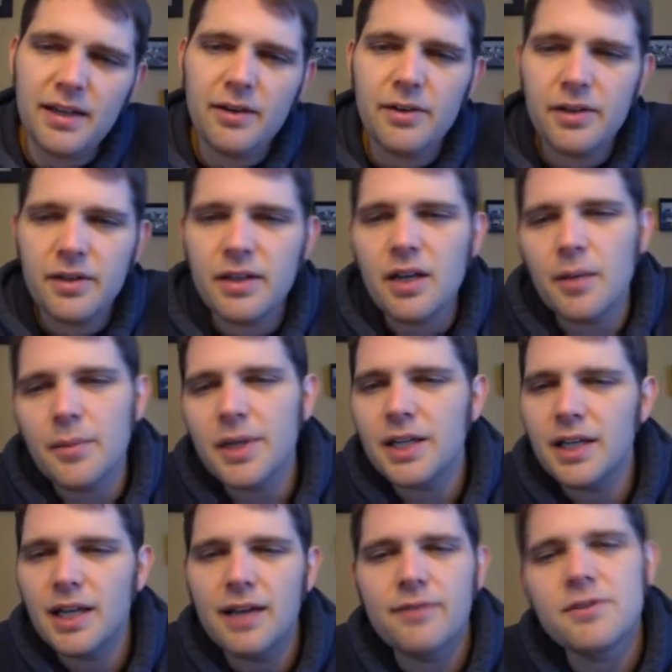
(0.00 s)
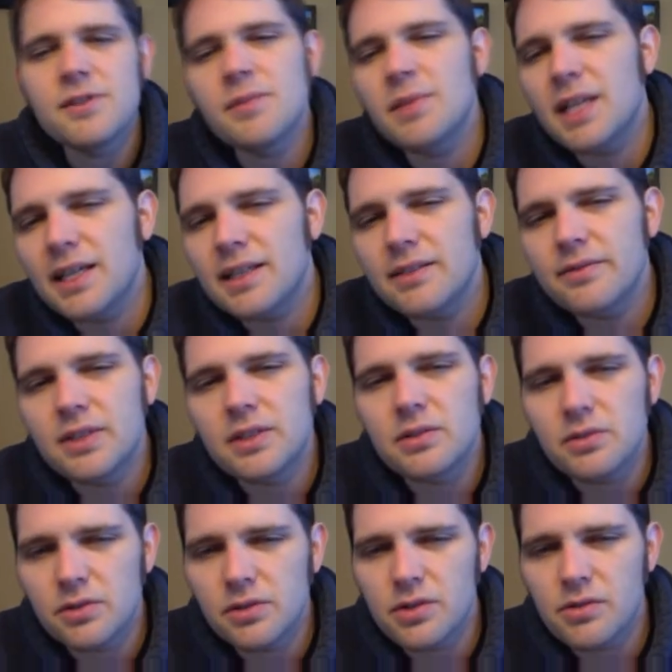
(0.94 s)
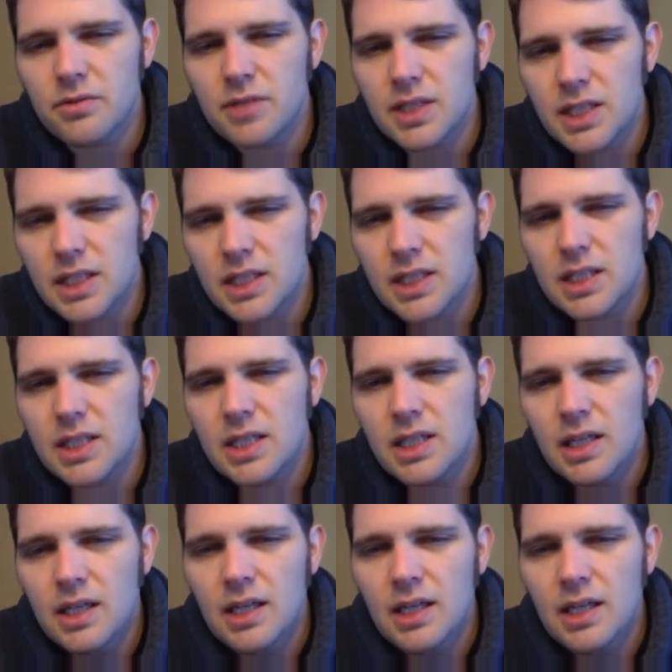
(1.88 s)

oh, you can come in and have some elective surgeries.